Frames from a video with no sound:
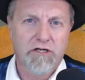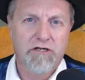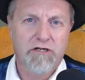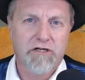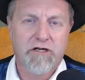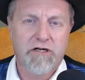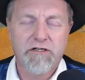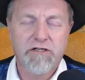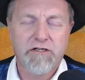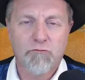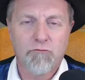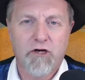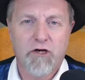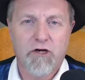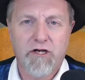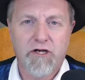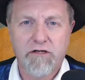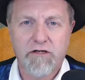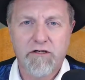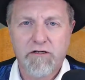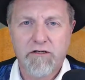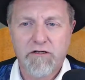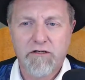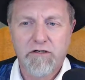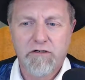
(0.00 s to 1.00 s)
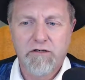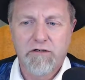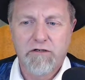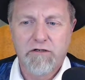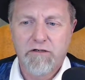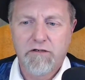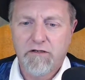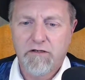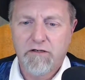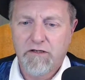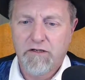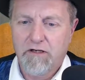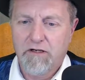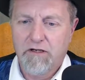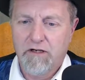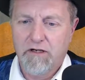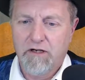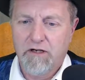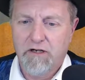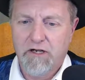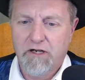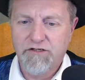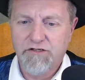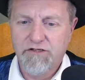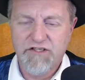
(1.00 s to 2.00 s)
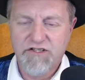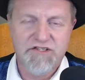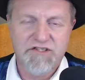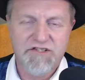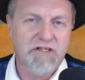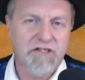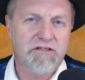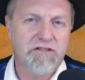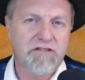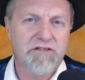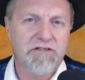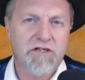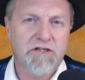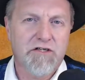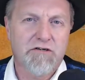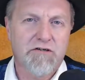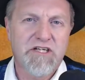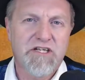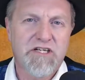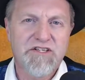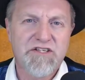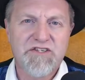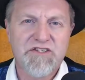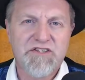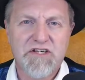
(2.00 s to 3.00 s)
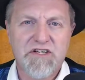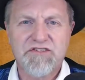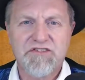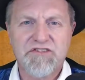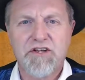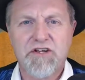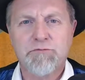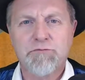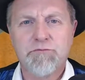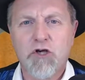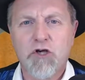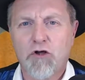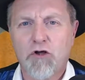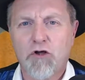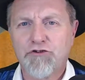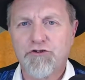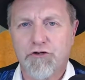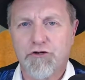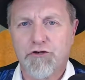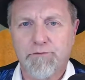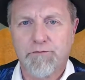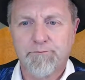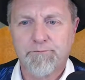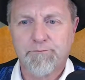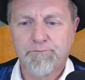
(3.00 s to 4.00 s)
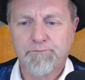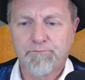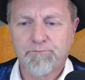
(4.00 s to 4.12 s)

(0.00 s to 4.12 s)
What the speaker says: in any way. I just think that there is a subculture.